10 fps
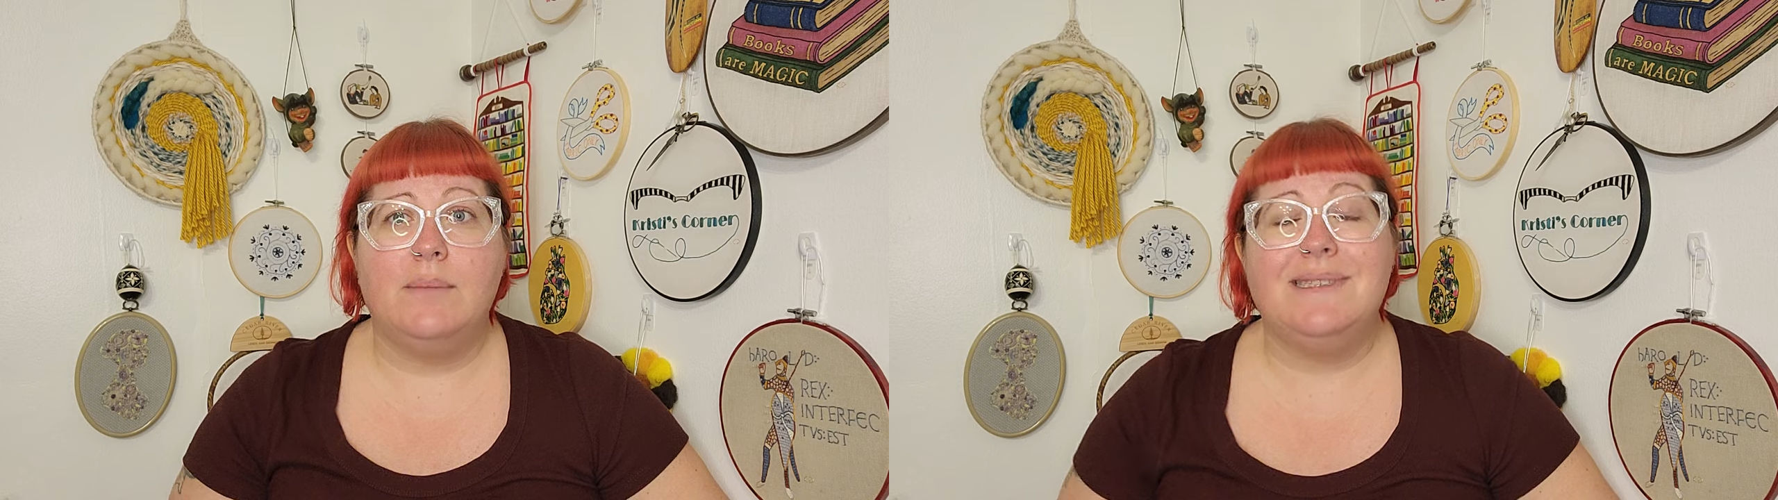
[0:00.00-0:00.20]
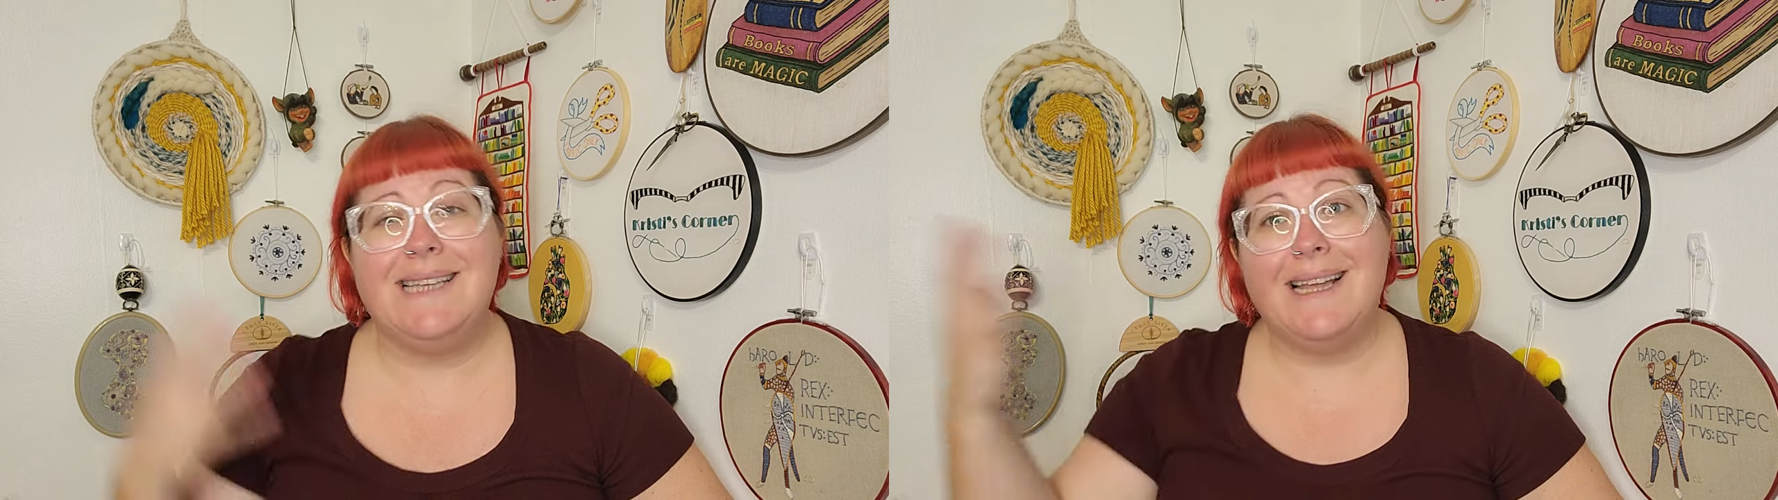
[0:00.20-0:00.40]

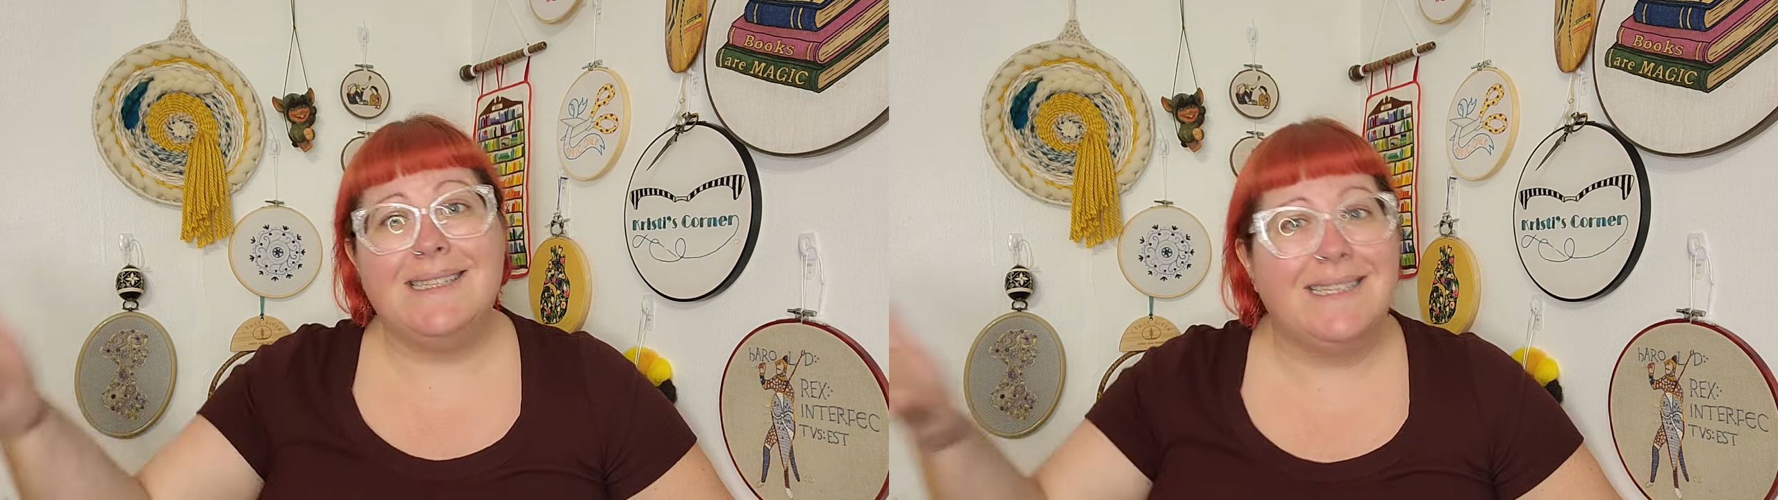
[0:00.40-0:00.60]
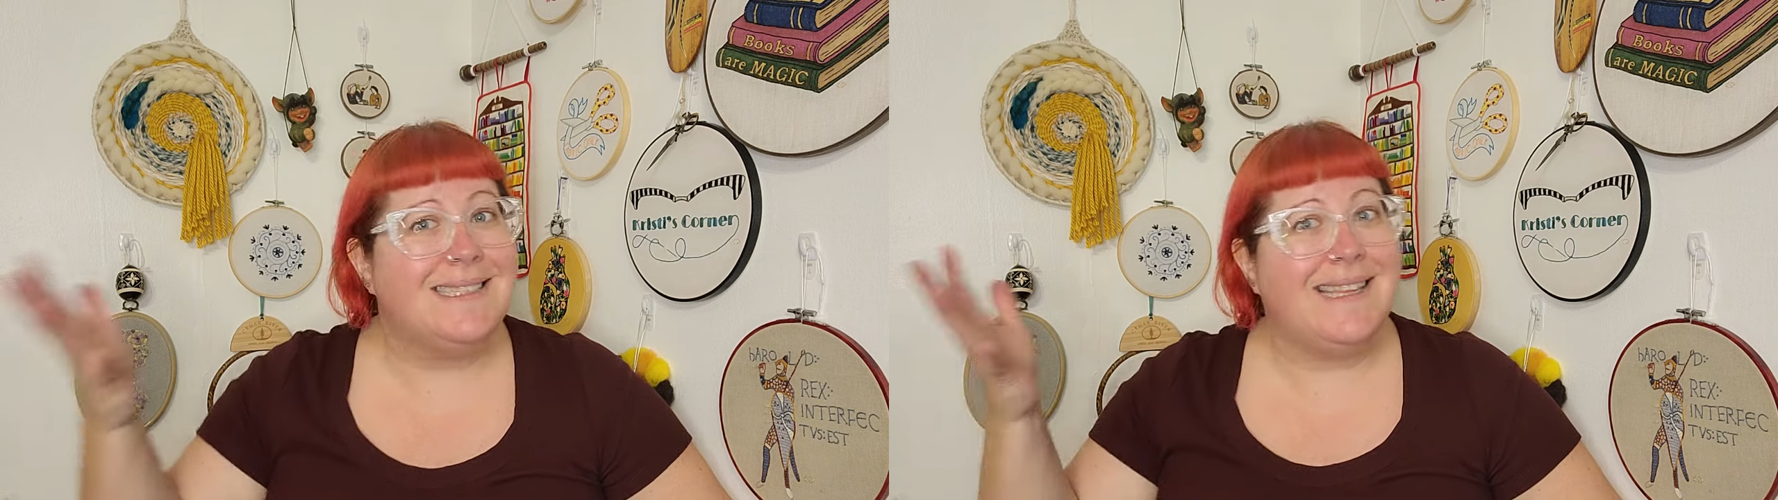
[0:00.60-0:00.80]
Um,
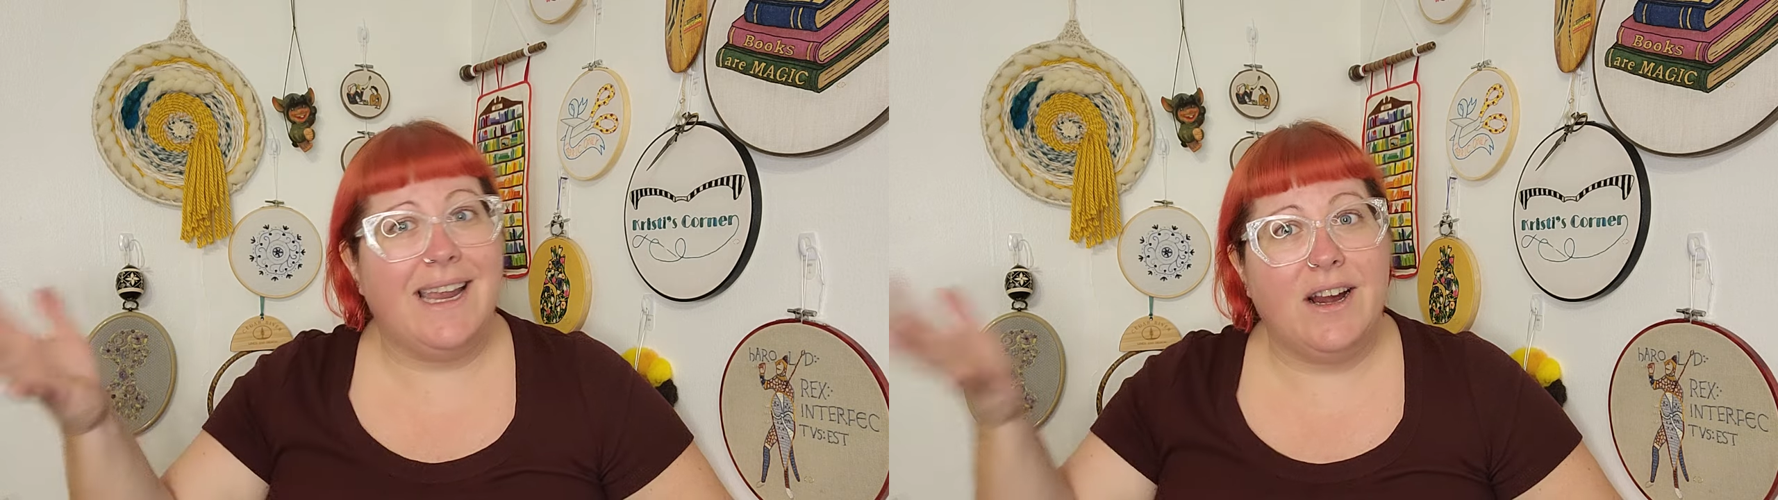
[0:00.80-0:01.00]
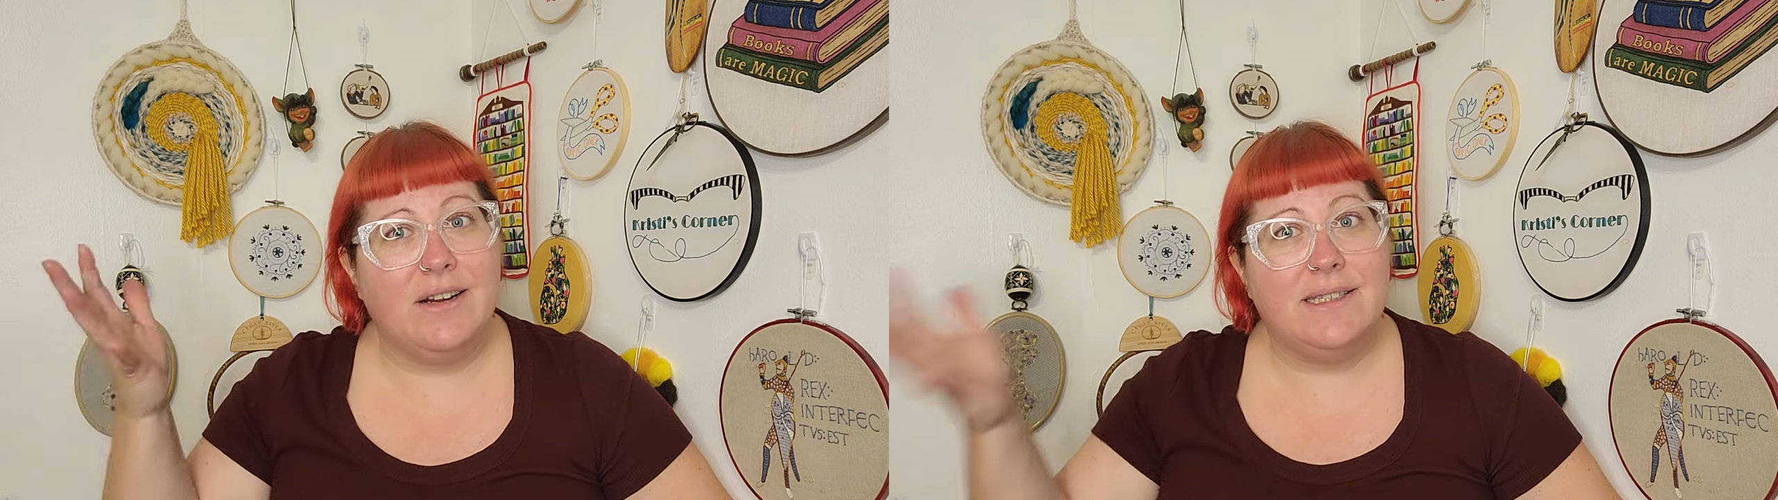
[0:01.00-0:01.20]
Santa's
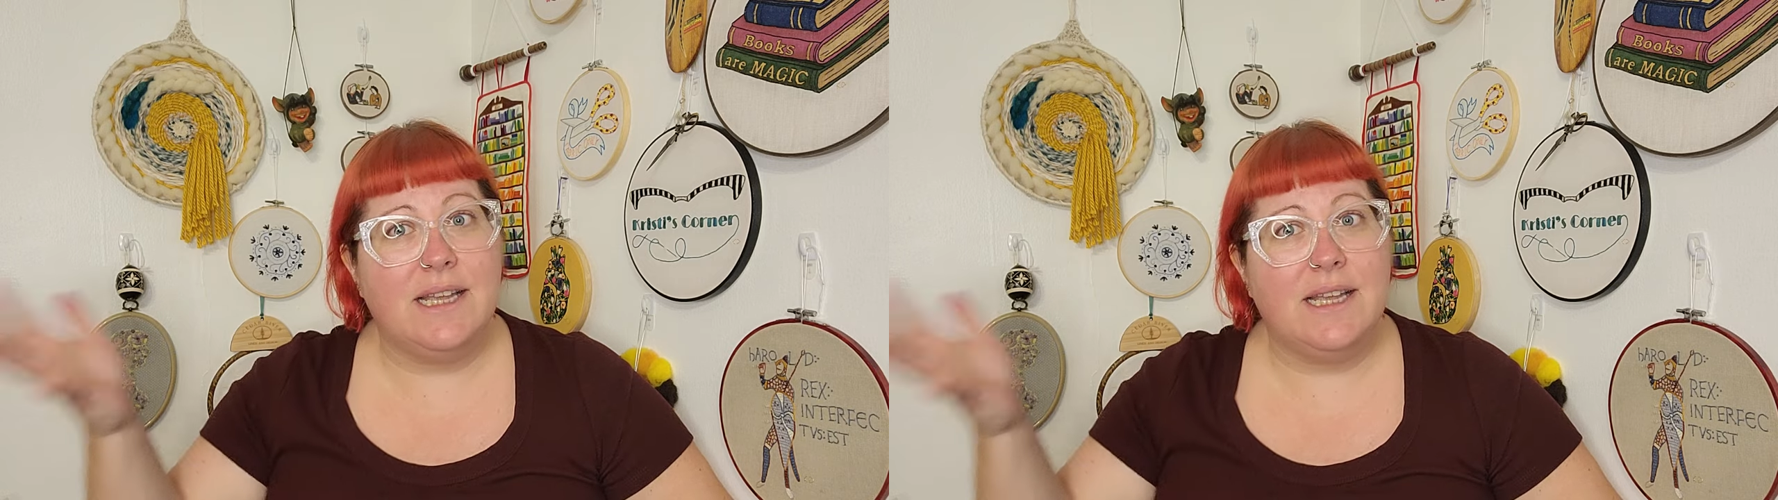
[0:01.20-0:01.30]
there.